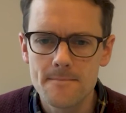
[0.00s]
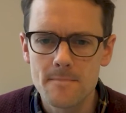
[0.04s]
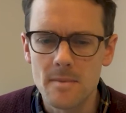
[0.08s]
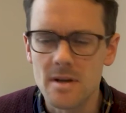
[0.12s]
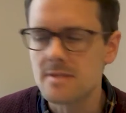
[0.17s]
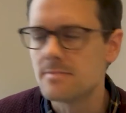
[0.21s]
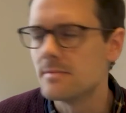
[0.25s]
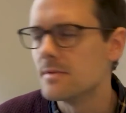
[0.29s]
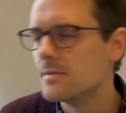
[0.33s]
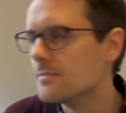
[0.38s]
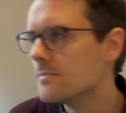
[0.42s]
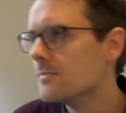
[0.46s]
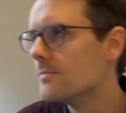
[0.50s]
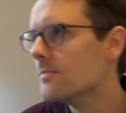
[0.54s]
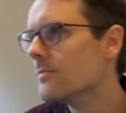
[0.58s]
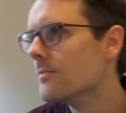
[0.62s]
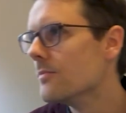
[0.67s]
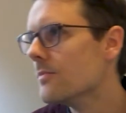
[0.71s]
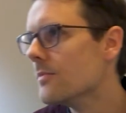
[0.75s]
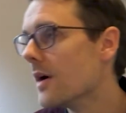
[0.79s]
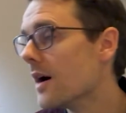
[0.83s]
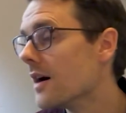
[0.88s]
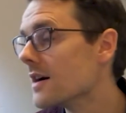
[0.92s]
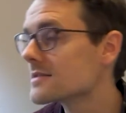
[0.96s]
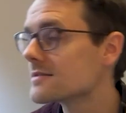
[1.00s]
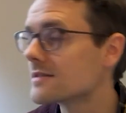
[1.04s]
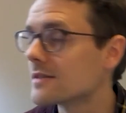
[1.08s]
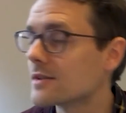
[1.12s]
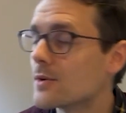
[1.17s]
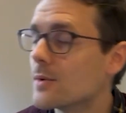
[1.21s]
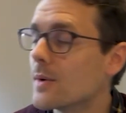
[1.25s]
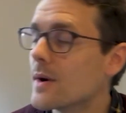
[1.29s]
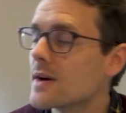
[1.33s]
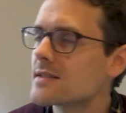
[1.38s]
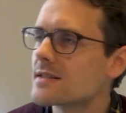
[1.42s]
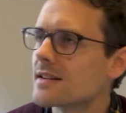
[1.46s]
Makes me ask the
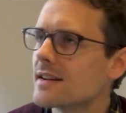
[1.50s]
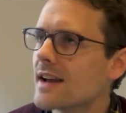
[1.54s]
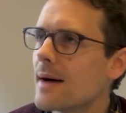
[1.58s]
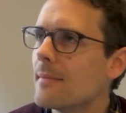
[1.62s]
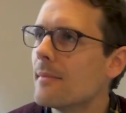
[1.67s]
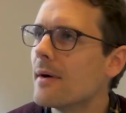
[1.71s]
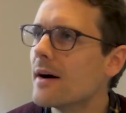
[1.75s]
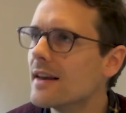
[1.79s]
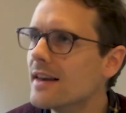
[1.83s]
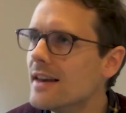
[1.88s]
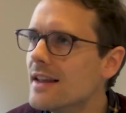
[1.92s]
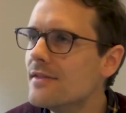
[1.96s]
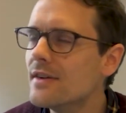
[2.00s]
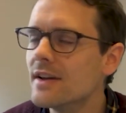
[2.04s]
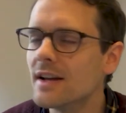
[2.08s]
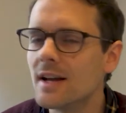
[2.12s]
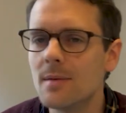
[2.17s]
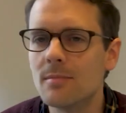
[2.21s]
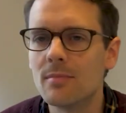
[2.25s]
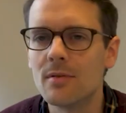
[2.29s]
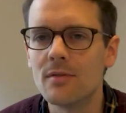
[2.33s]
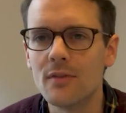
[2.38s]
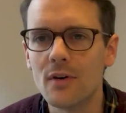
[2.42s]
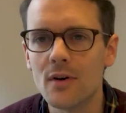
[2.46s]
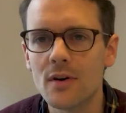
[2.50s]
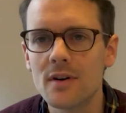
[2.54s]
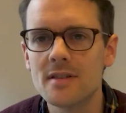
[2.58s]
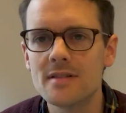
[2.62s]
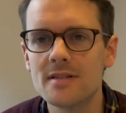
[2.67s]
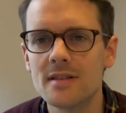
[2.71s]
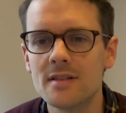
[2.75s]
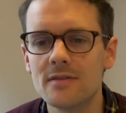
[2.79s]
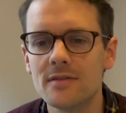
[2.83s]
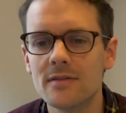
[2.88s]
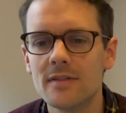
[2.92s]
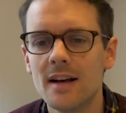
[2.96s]
question, am I living a
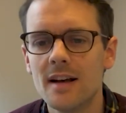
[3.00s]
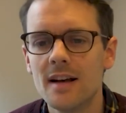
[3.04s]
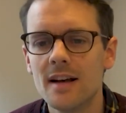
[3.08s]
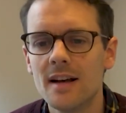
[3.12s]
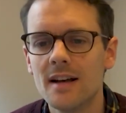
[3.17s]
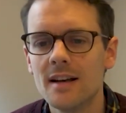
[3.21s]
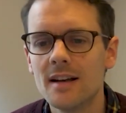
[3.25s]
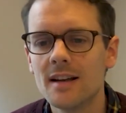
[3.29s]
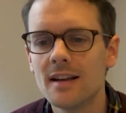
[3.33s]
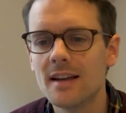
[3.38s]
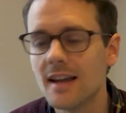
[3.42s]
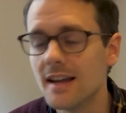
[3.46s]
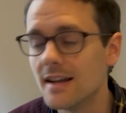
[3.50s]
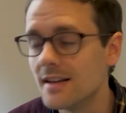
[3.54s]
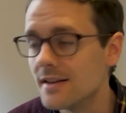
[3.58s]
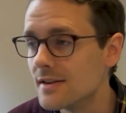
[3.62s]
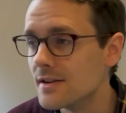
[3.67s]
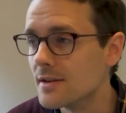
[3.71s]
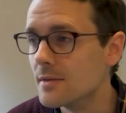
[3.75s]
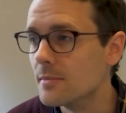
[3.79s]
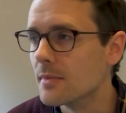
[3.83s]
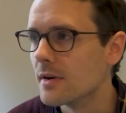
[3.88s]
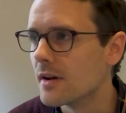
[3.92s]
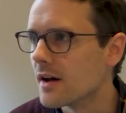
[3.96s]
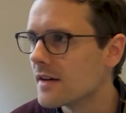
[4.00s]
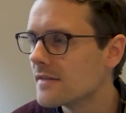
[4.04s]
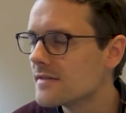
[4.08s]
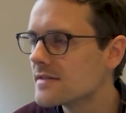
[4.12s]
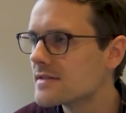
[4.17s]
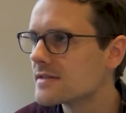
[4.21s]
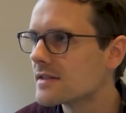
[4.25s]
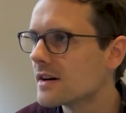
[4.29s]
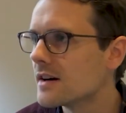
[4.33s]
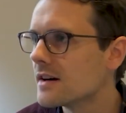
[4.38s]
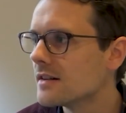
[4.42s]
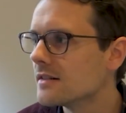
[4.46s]
provocative kingdom
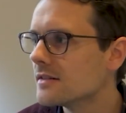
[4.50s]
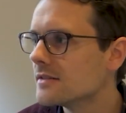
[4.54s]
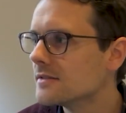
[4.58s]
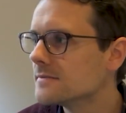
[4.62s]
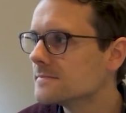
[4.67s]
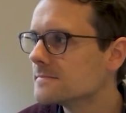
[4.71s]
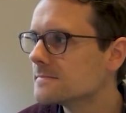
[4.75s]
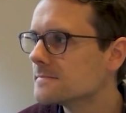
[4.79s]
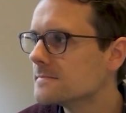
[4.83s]
lifestyle?